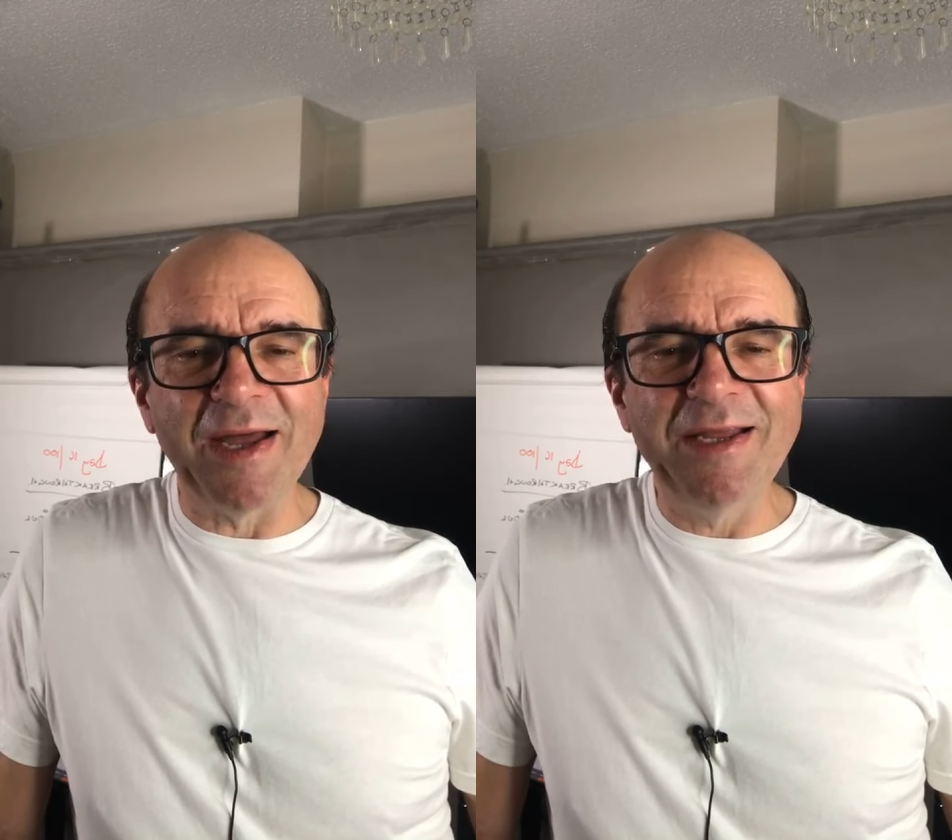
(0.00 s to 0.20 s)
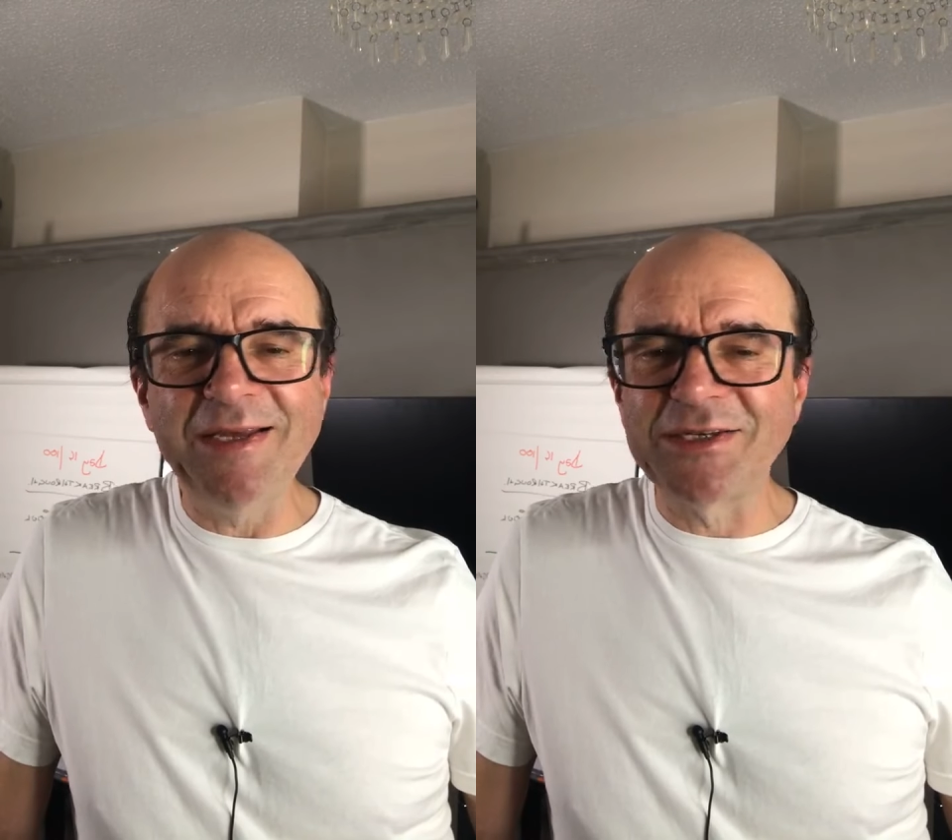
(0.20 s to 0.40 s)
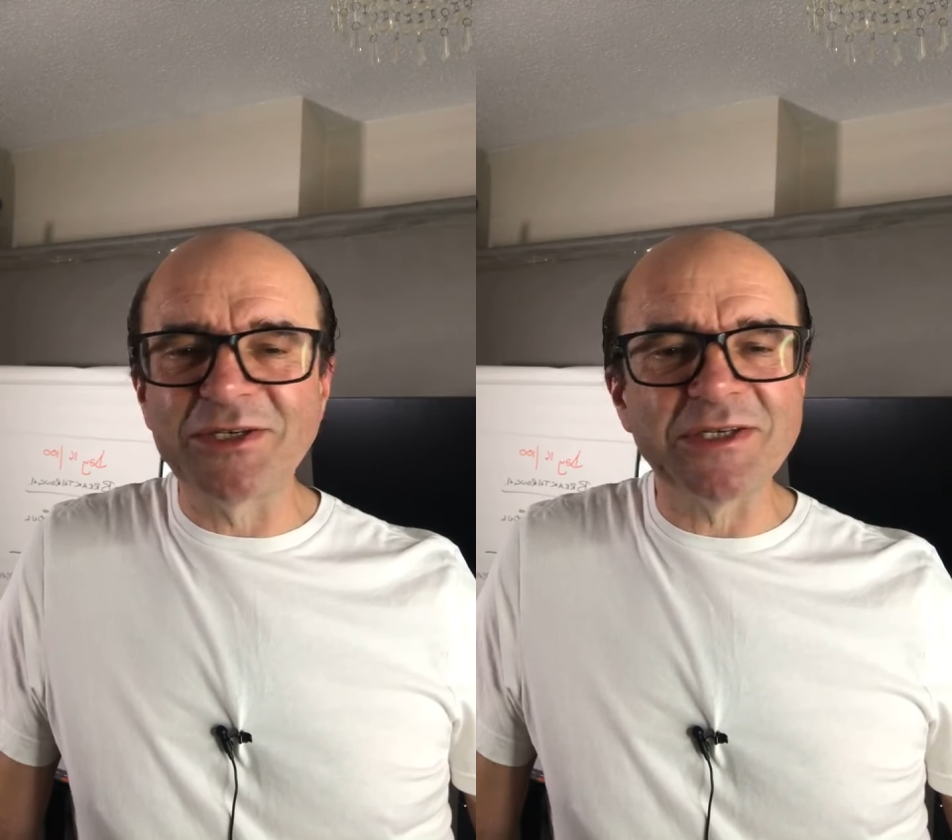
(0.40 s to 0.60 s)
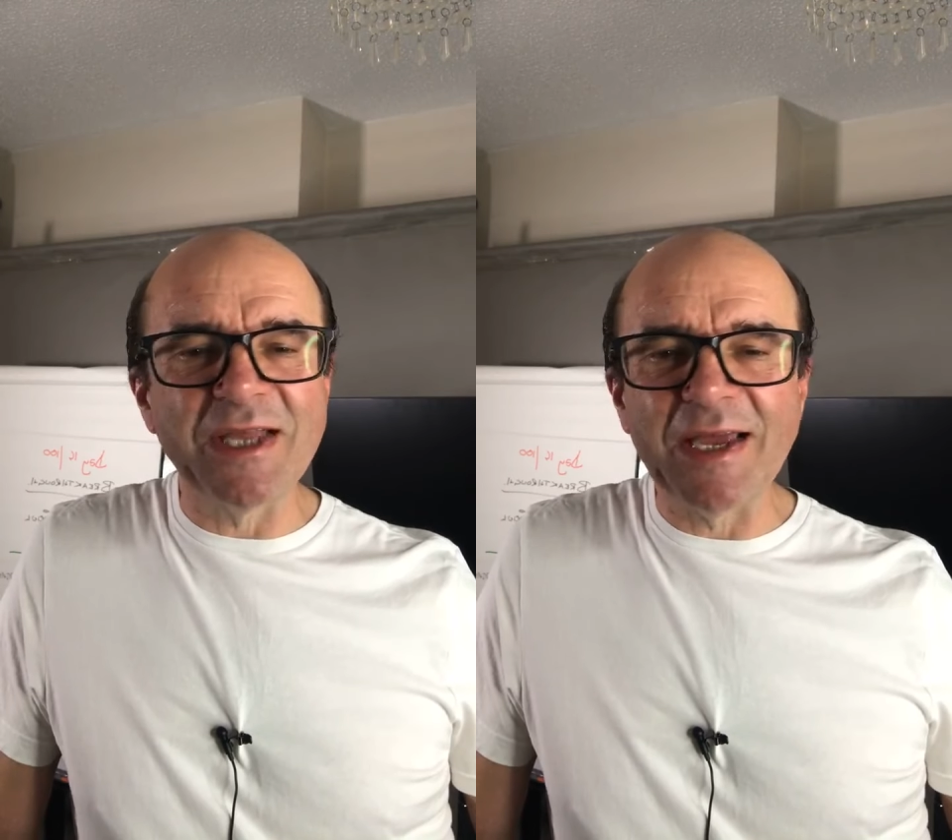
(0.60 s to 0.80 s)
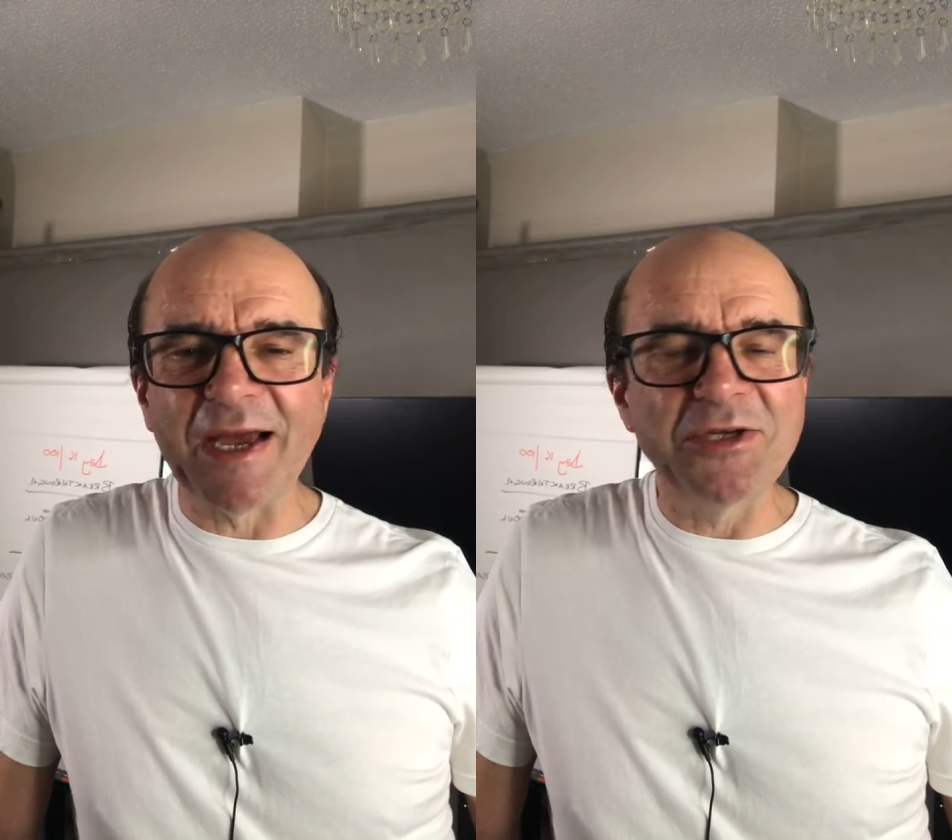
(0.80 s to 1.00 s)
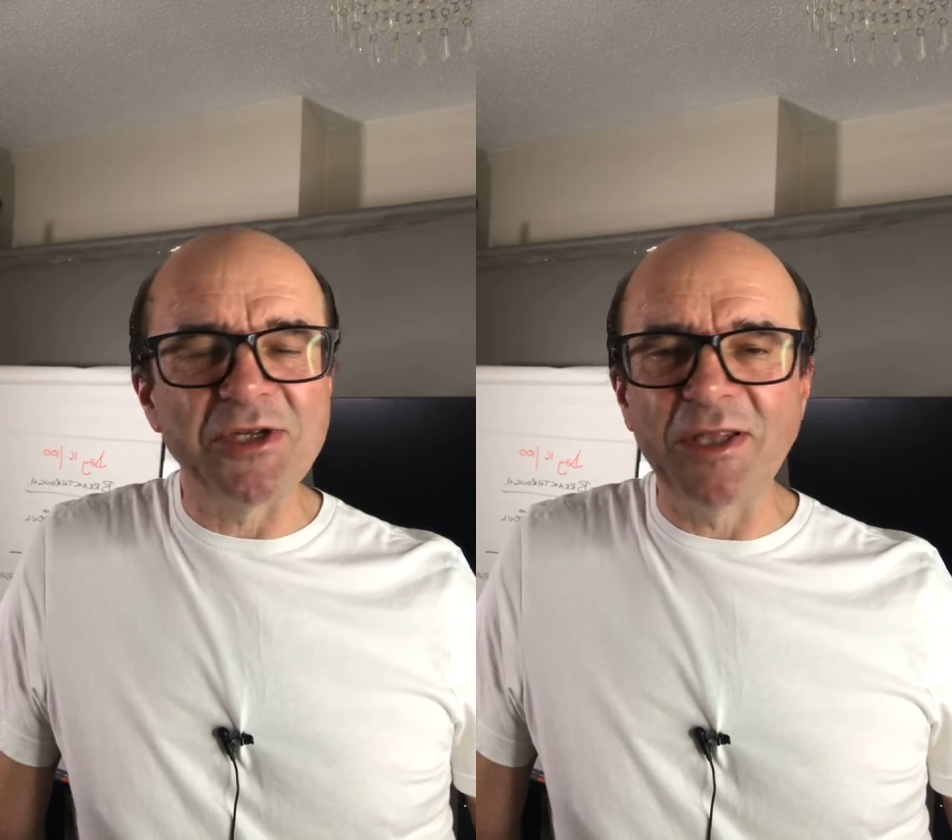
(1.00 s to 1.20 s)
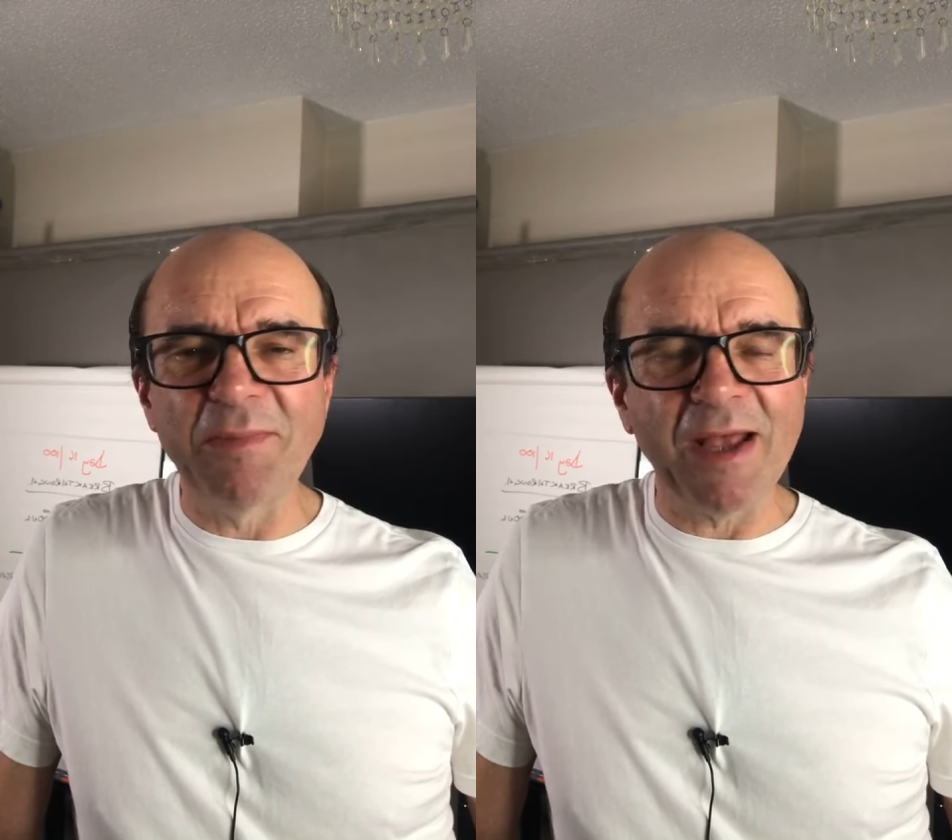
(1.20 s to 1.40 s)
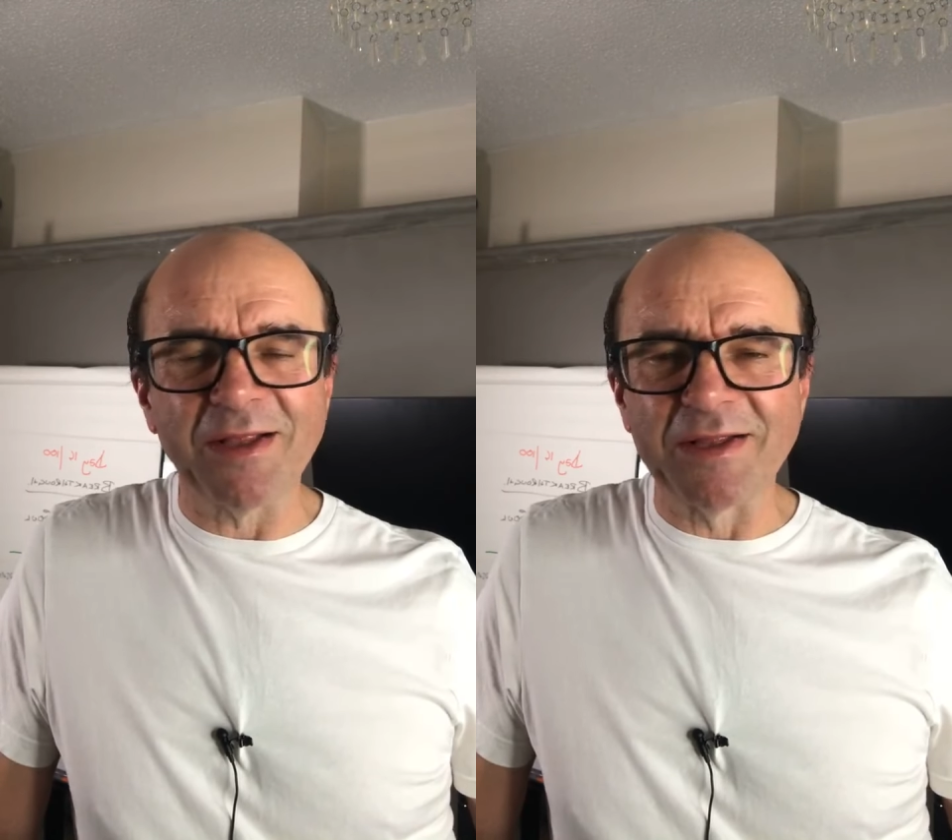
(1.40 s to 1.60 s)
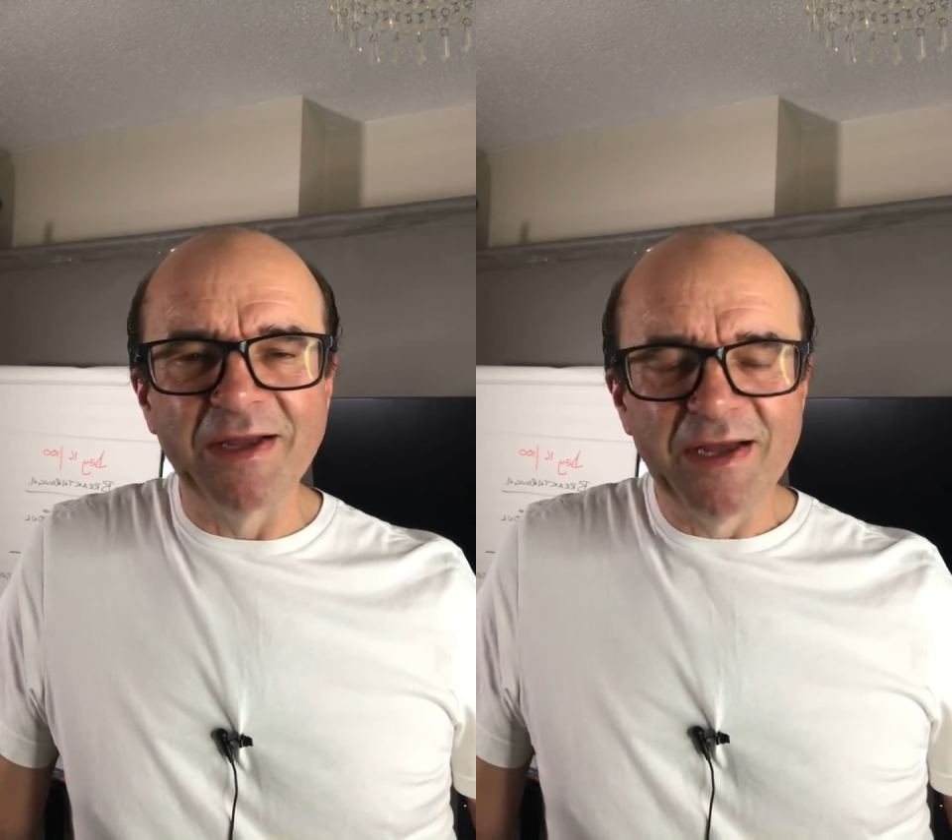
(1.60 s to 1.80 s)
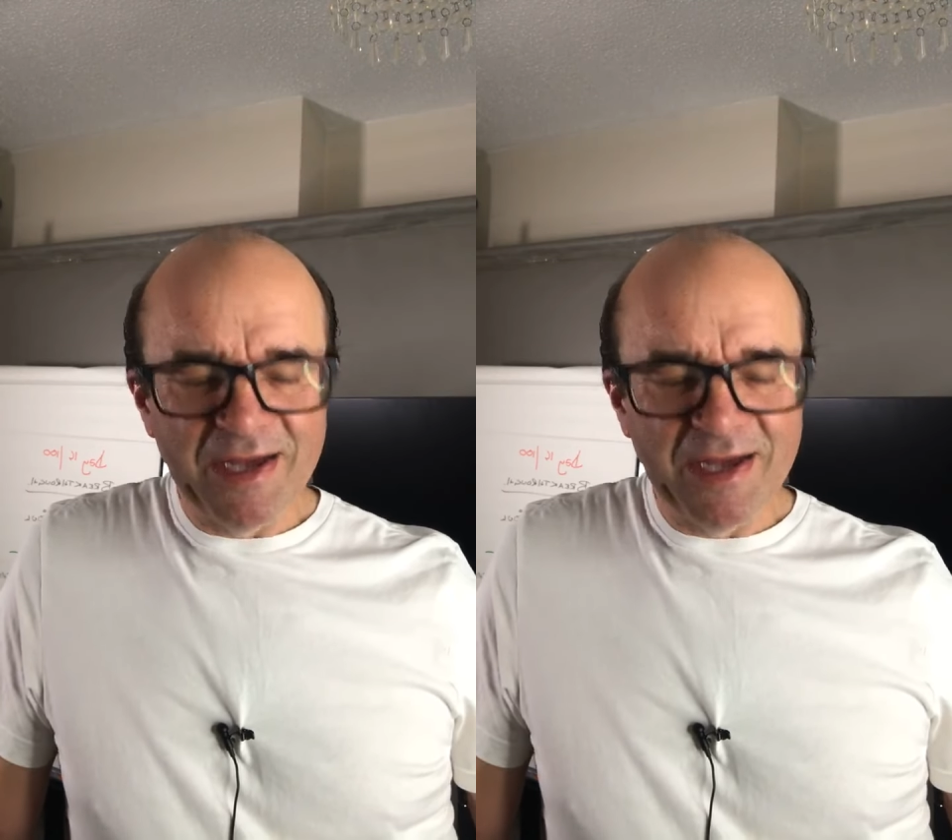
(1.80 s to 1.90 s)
and he's just engaged in the battle.